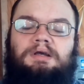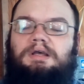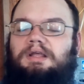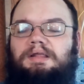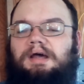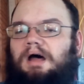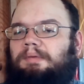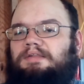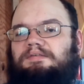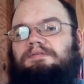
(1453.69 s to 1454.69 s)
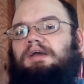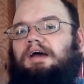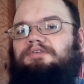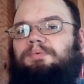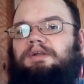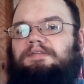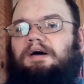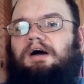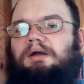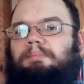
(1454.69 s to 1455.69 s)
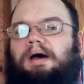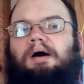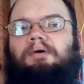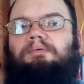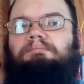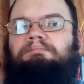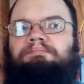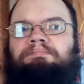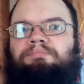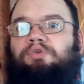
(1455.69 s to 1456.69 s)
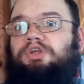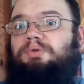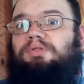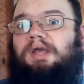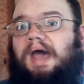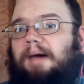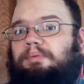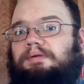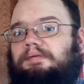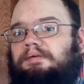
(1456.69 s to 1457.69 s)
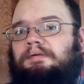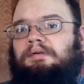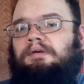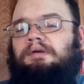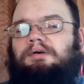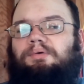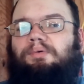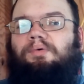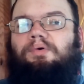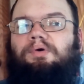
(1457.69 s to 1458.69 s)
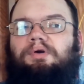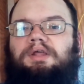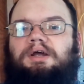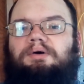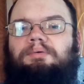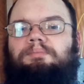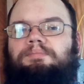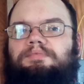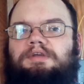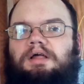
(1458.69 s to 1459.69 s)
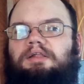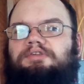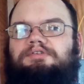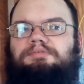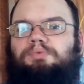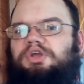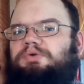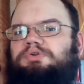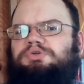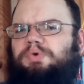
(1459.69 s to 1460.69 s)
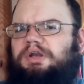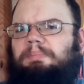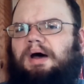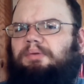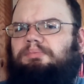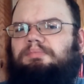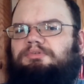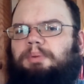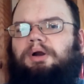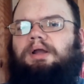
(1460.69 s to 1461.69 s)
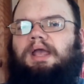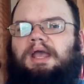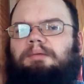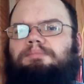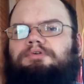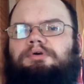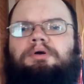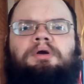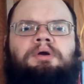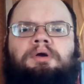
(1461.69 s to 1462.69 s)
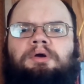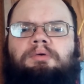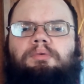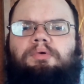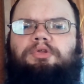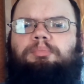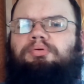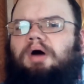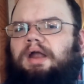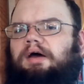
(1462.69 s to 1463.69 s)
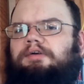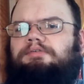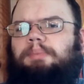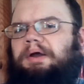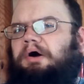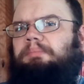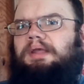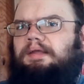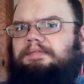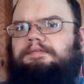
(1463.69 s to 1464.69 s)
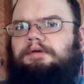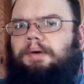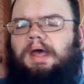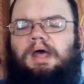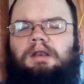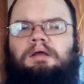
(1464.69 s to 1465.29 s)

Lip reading: In the comments, if you guys want to talk about what you think happened, or tell us what you enjoyed about Spartan Games or their products, by all means, go ahead.